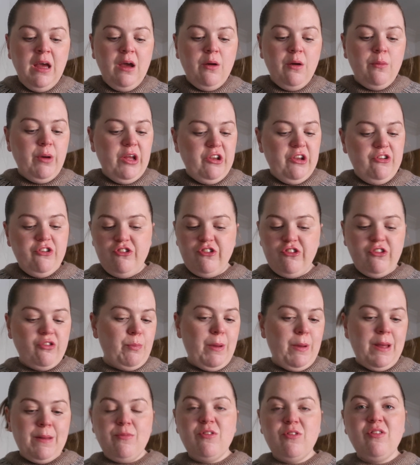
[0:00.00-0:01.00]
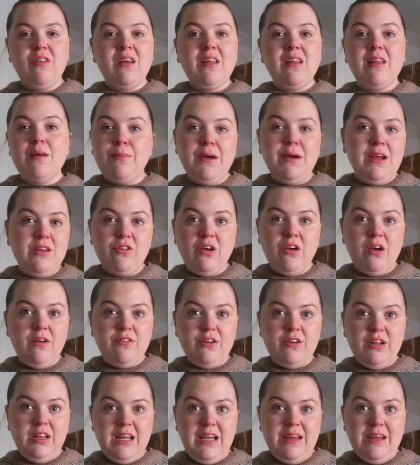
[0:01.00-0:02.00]
which you just basically paint over
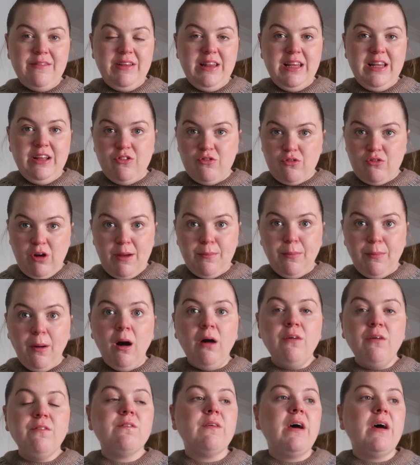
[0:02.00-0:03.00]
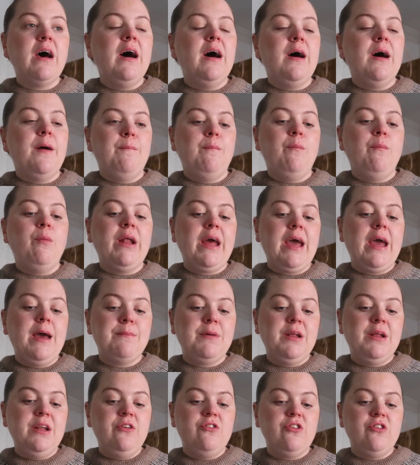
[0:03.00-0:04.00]
and leave and then scrape off. What I am
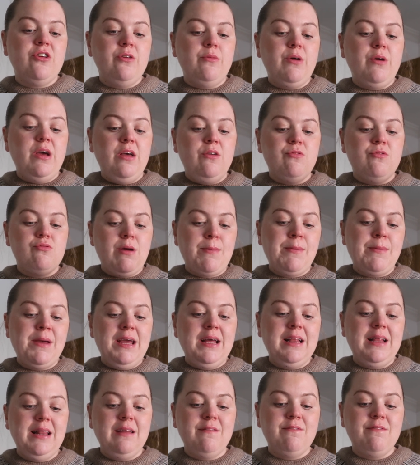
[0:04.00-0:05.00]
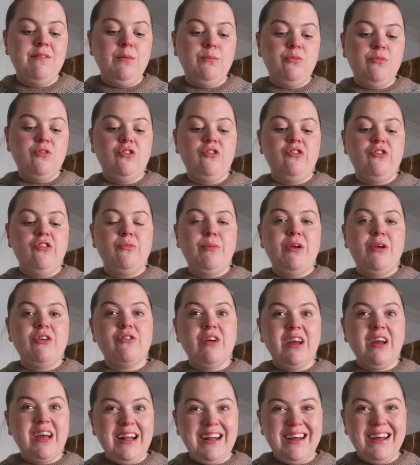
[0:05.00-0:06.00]
going to do is wrap it in cling film to just make
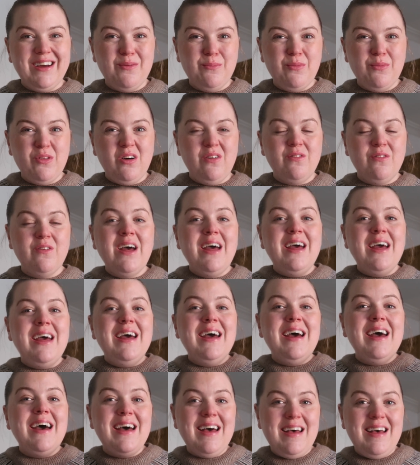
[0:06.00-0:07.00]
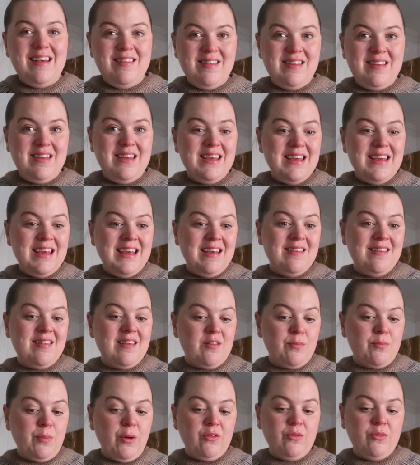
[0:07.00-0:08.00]
sure it kind of comes off as easy
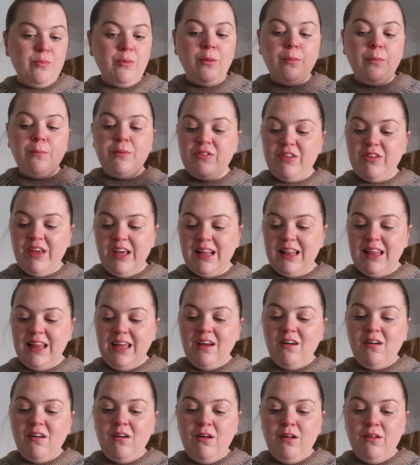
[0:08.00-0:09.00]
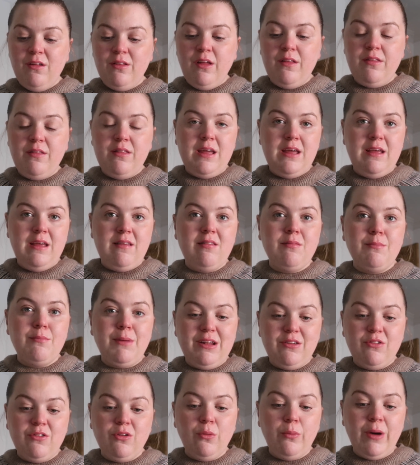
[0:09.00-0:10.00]
as possible, particularly on the
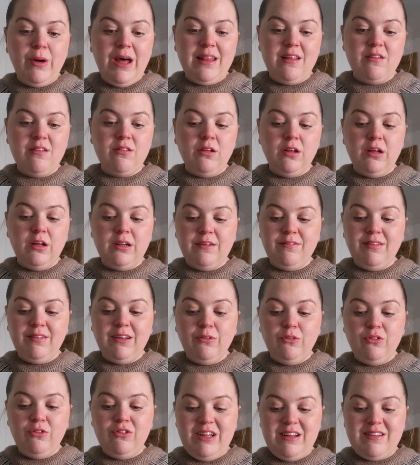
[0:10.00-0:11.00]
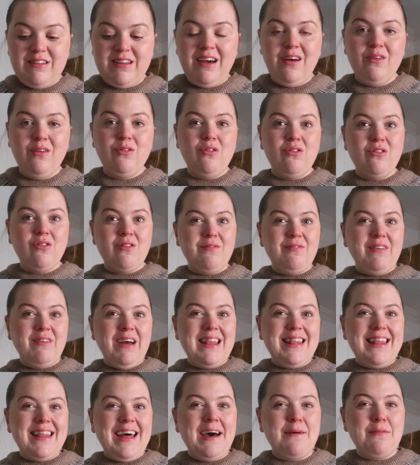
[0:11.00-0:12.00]
mantle where there's a lot of little details and stuff
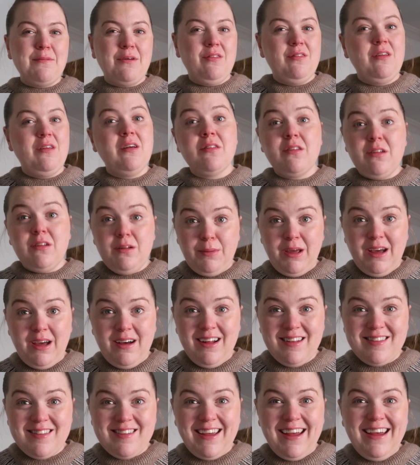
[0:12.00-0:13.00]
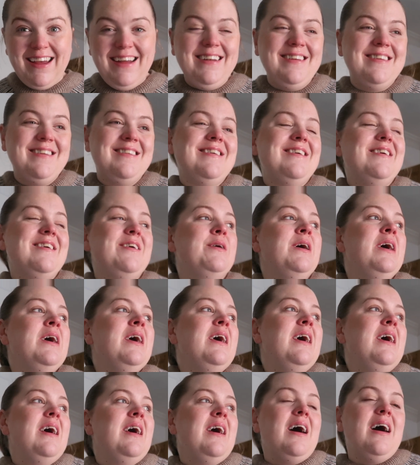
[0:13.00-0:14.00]
like that, because that's going to be hard to get into.
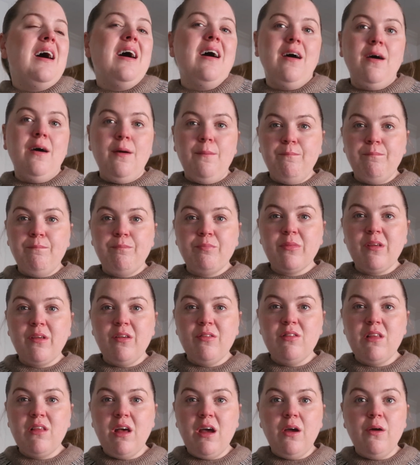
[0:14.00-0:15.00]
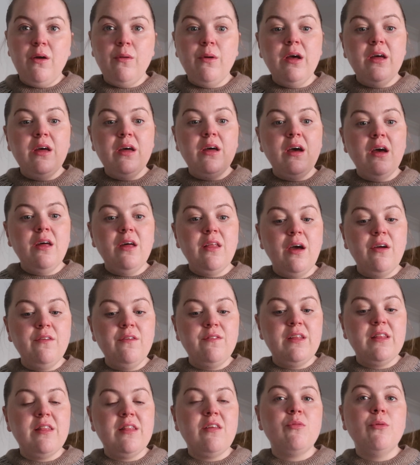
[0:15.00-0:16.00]
So
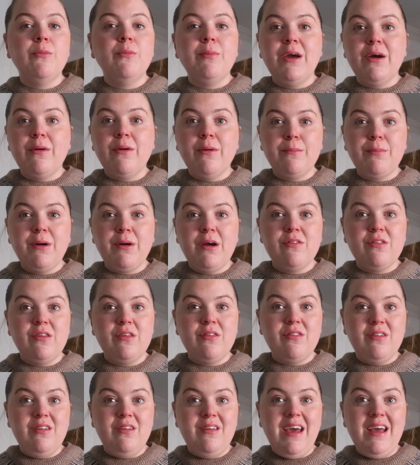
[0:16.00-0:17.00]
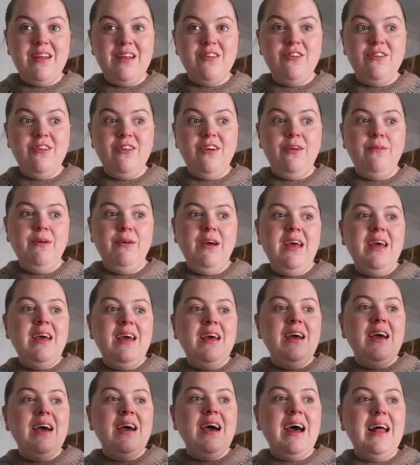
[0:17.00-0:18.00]
hopefully this will be a quick process today to do,
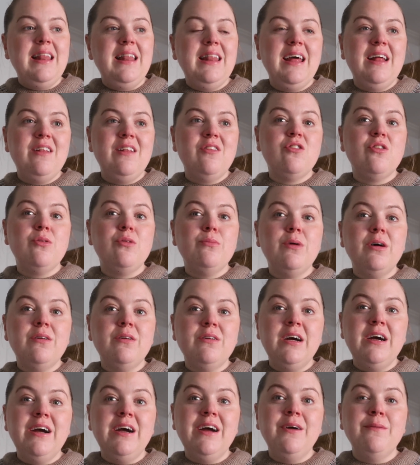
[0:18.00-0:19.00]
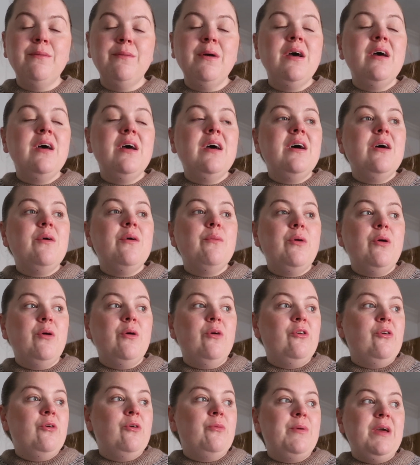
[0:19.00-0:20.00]
and then tomorrow
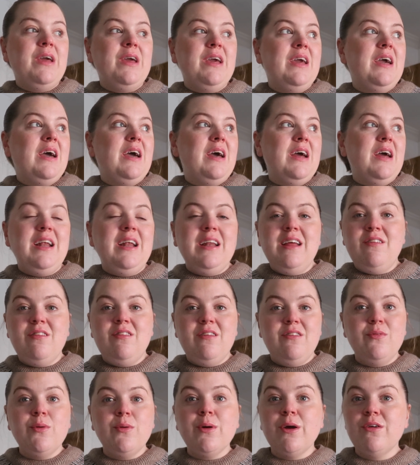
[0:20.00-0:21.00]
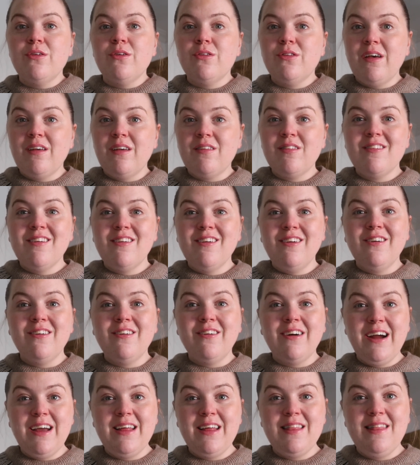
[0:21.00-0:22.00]
will be easier process to
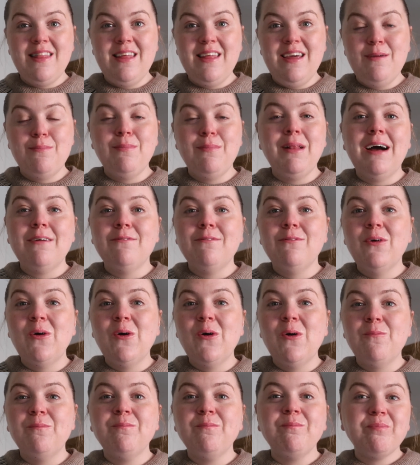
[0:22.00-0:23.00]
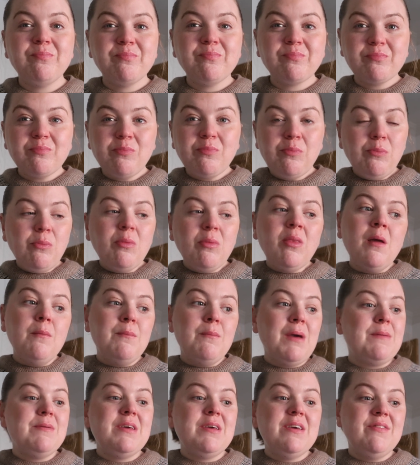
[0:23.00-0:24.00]
create the platform.
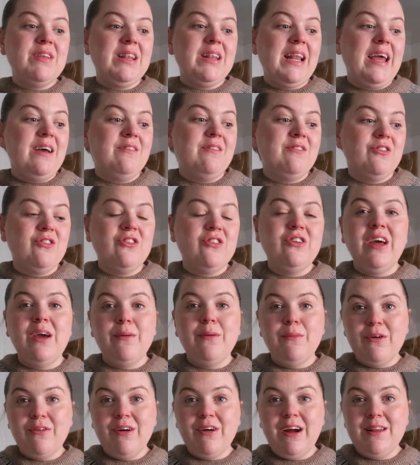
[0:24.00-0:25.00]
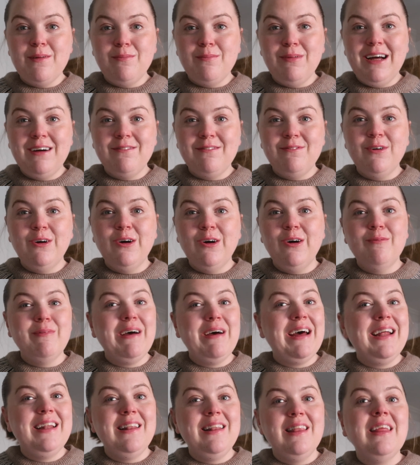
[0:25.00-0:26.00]
Maybe even later on today we'll create the platform,
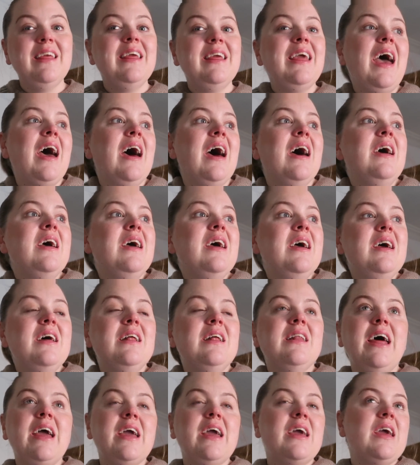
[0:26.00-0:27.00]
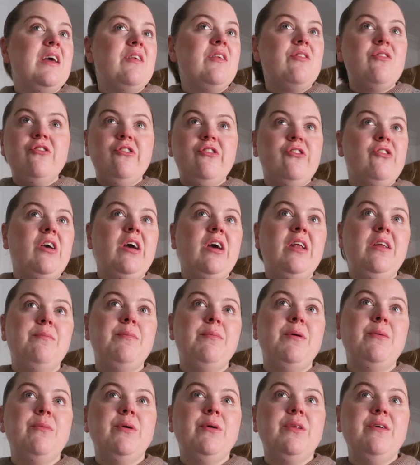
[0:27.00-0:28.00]
and yeah, like it's just kind of
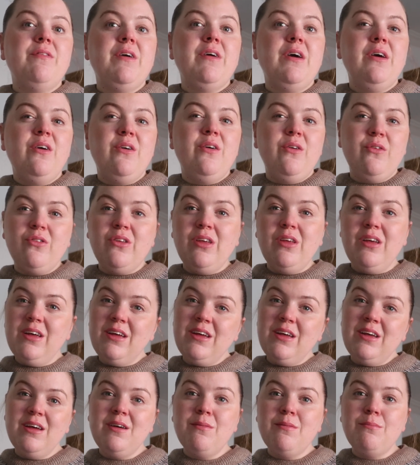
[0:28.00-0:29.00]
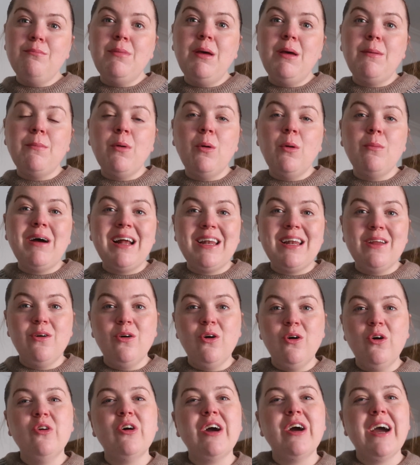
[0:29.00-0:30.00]
been one of those bit more
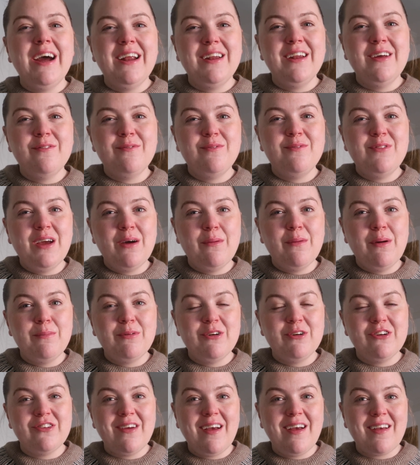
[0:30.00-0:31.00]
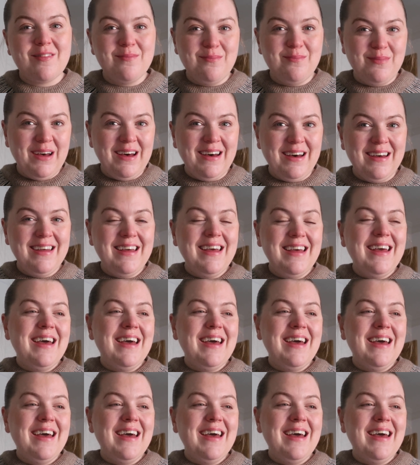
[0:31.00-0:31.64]
manual kind of DIY projects, but